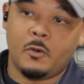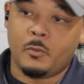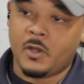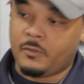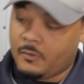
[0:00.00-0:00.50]

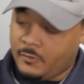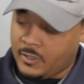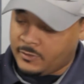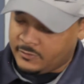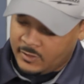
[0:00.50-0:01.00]
whether
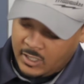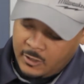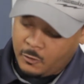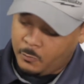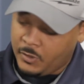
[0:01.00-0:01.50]
it's an
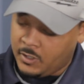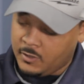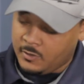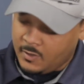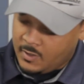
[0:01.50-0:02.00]
Ecobee,